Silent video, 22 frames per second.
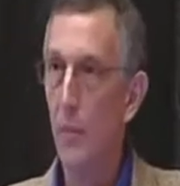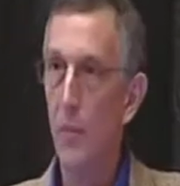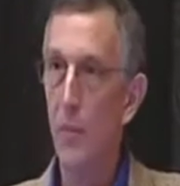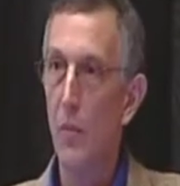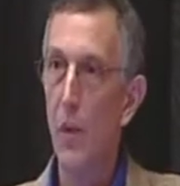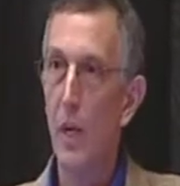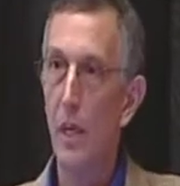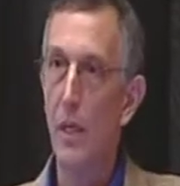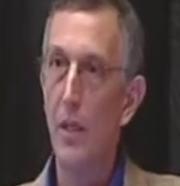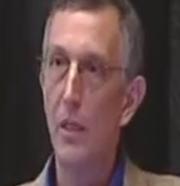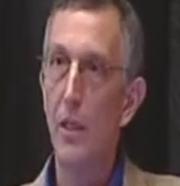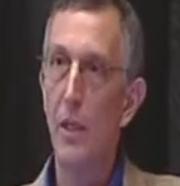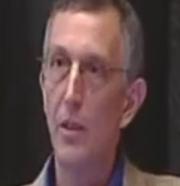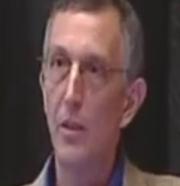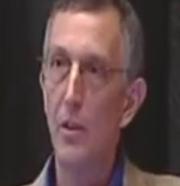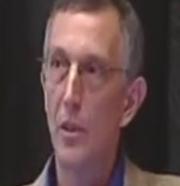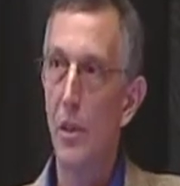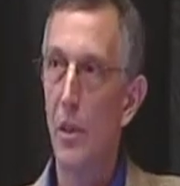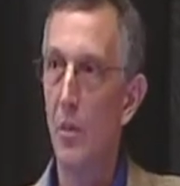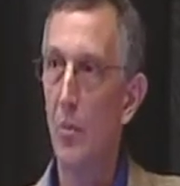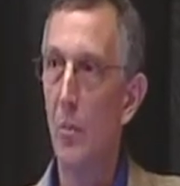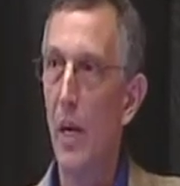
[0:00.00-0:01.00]

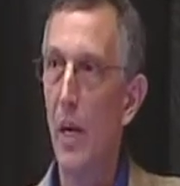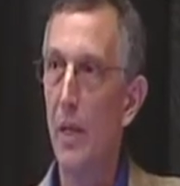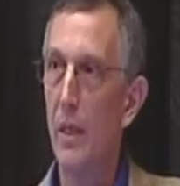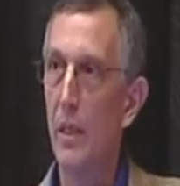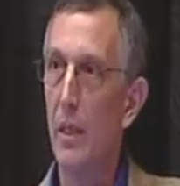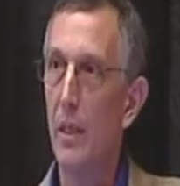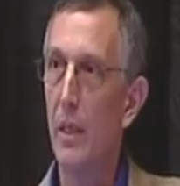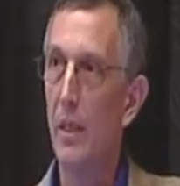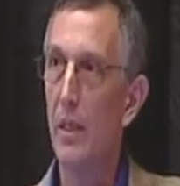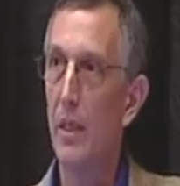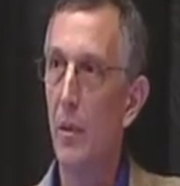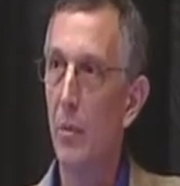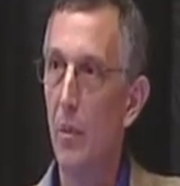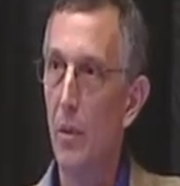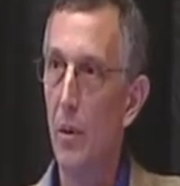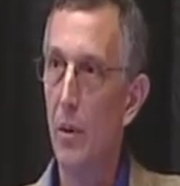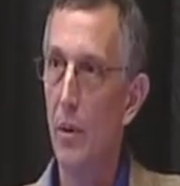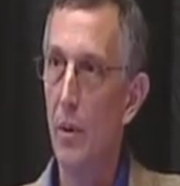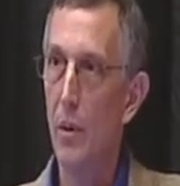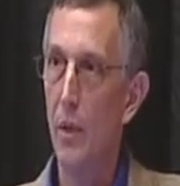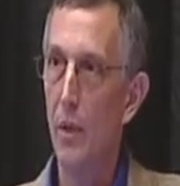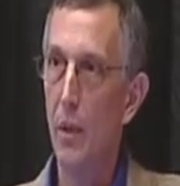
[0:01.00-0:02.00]
recognition in BACnet and the
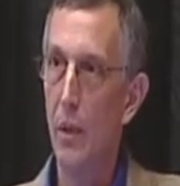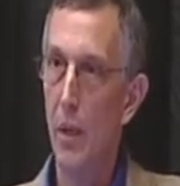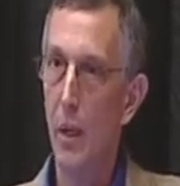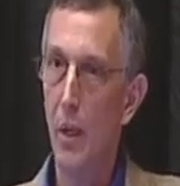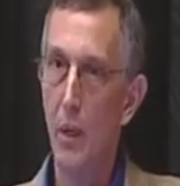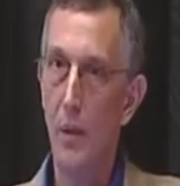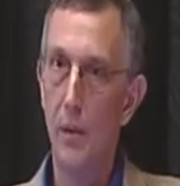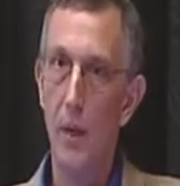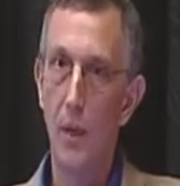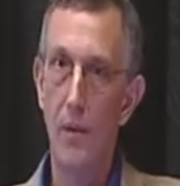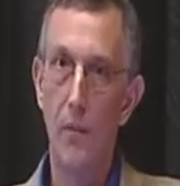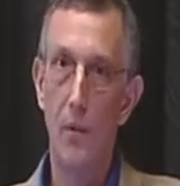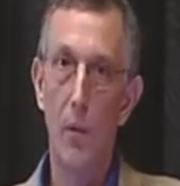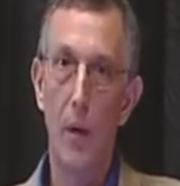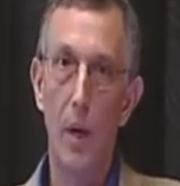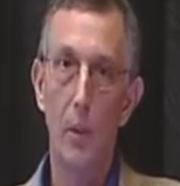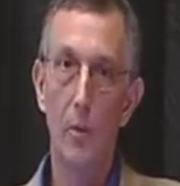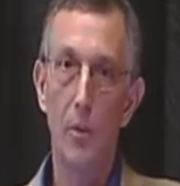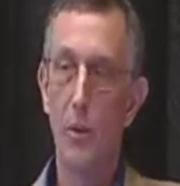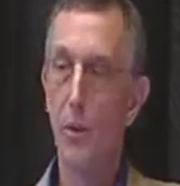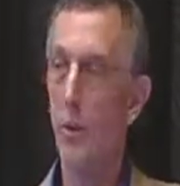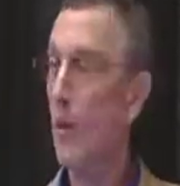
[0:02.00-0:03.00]
ability to have new
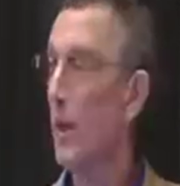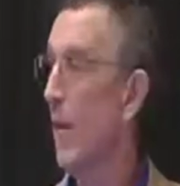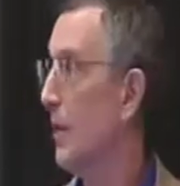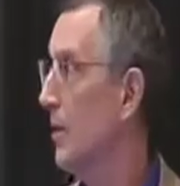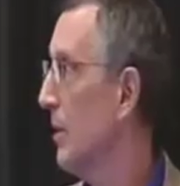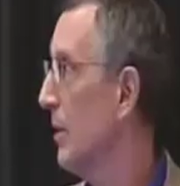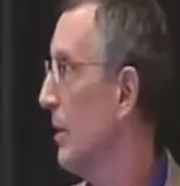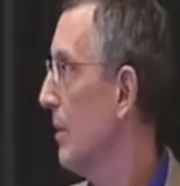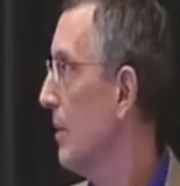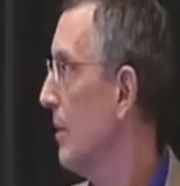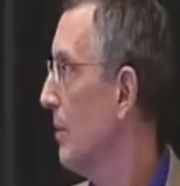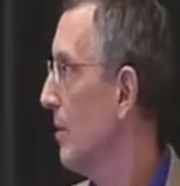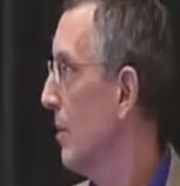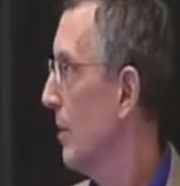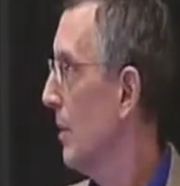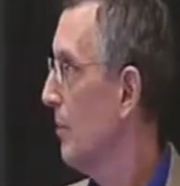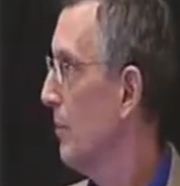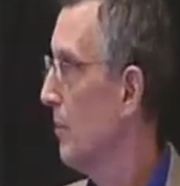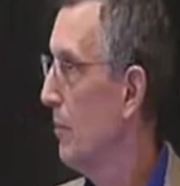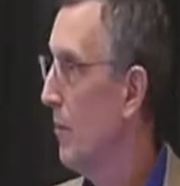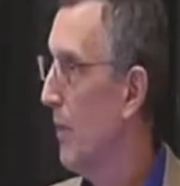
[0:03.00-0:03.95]
objects. There's a